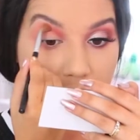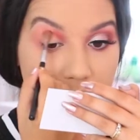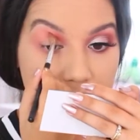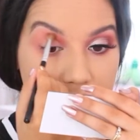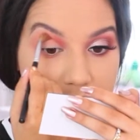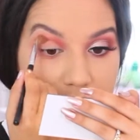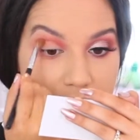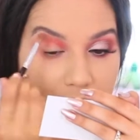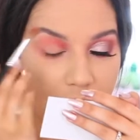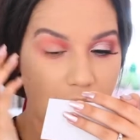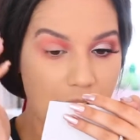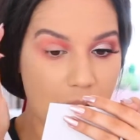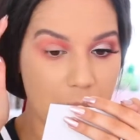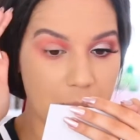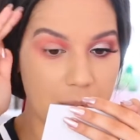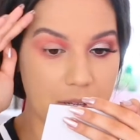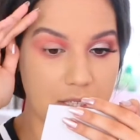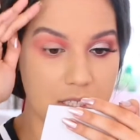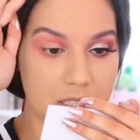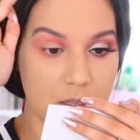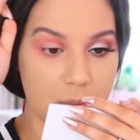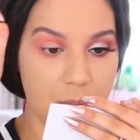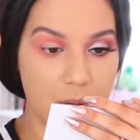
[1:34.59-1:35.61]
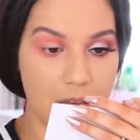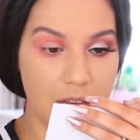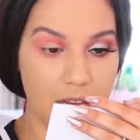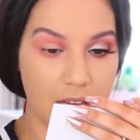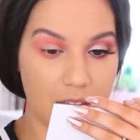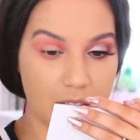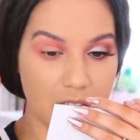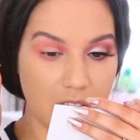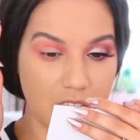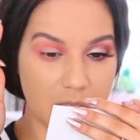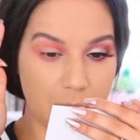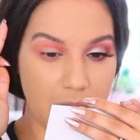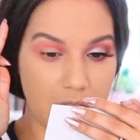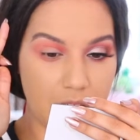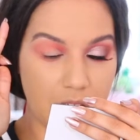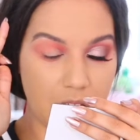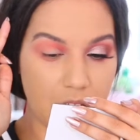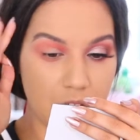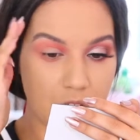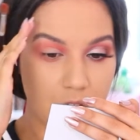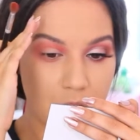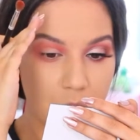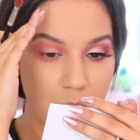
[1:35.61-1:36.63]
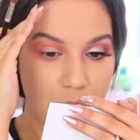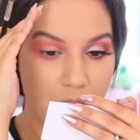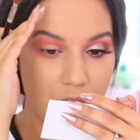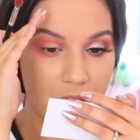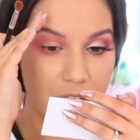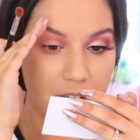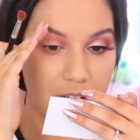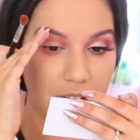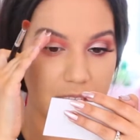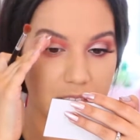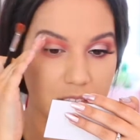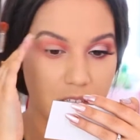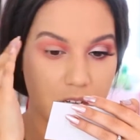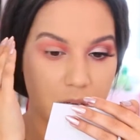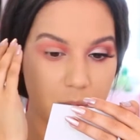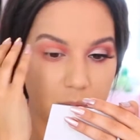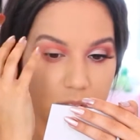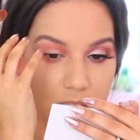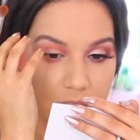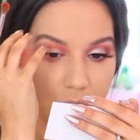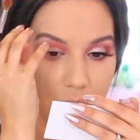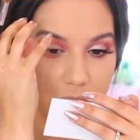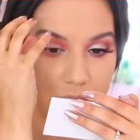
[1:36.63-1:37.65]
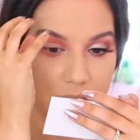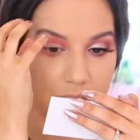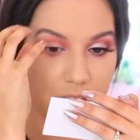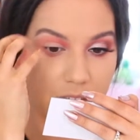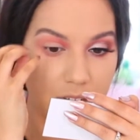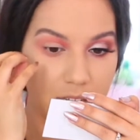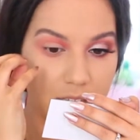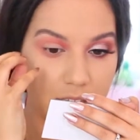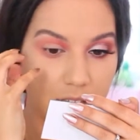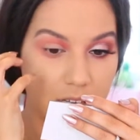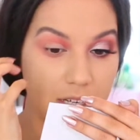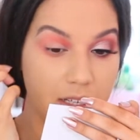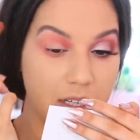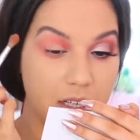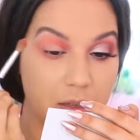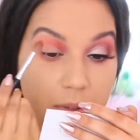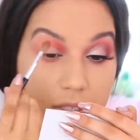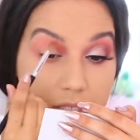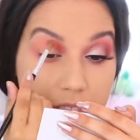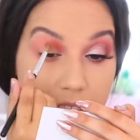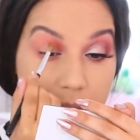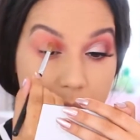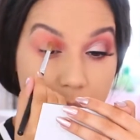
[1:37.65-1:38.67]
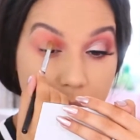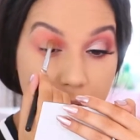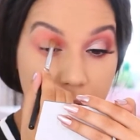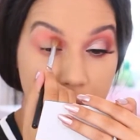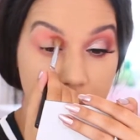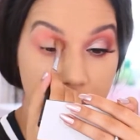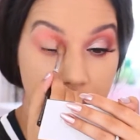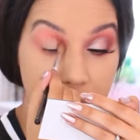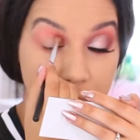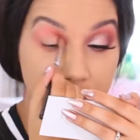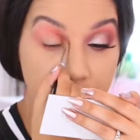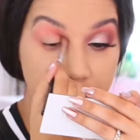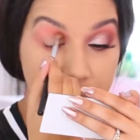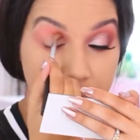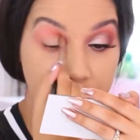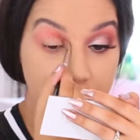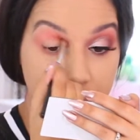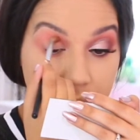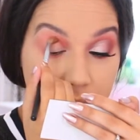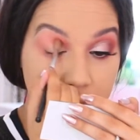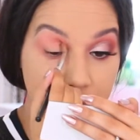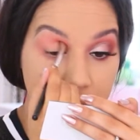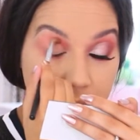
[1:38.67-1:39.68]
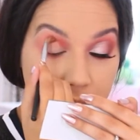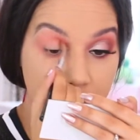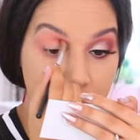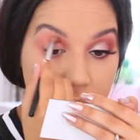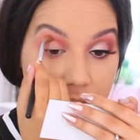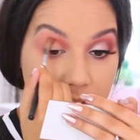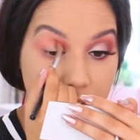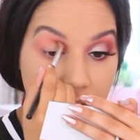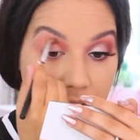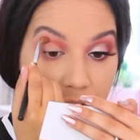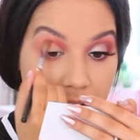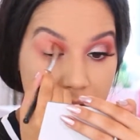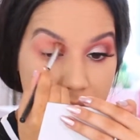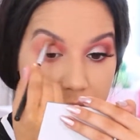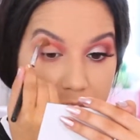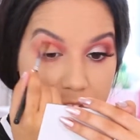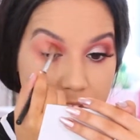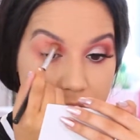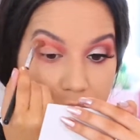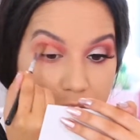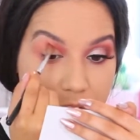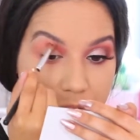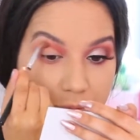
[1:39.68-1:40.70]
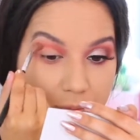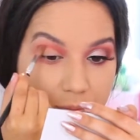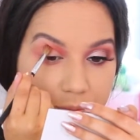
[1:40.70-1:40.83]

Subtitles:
at the top it's the pink that's peeking through, and then as it comes down it's getting that little bit deeper with the orange.